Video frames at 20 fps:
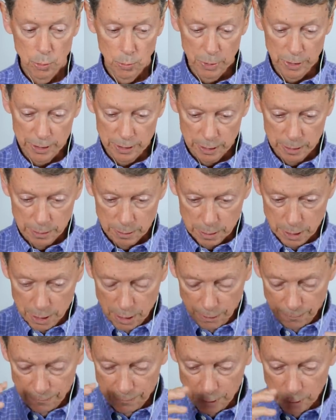We can
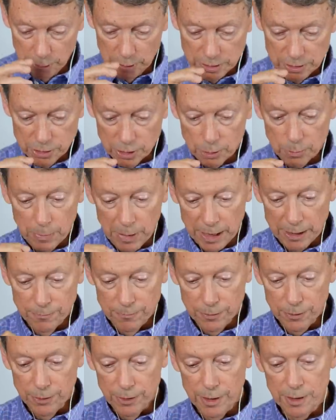focus our
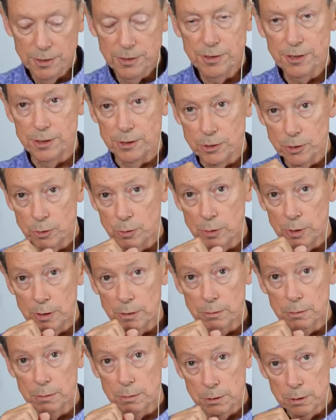mindfulness into
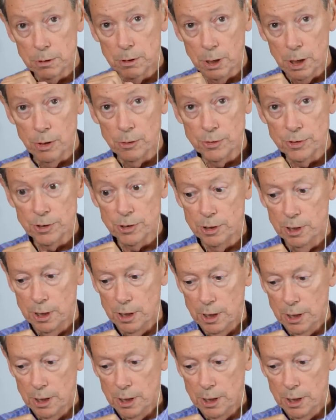a close,